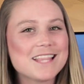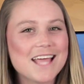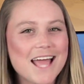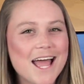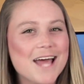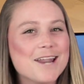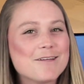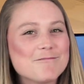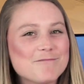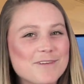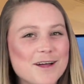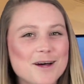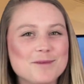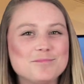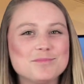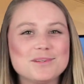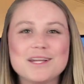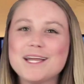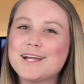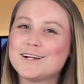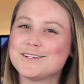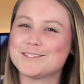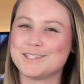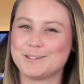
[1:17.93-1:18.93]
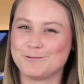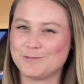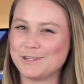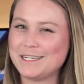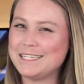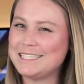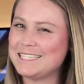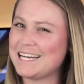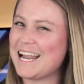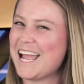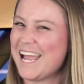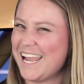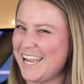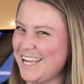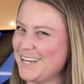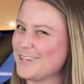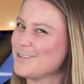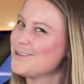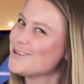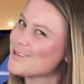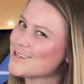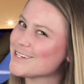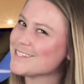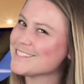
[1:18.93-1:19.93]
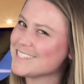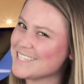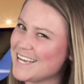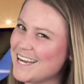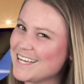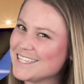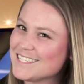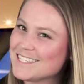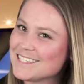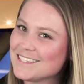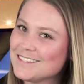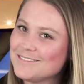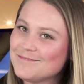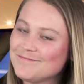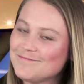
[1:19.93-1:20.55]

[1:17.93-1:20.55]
the NFL players a written and oral test?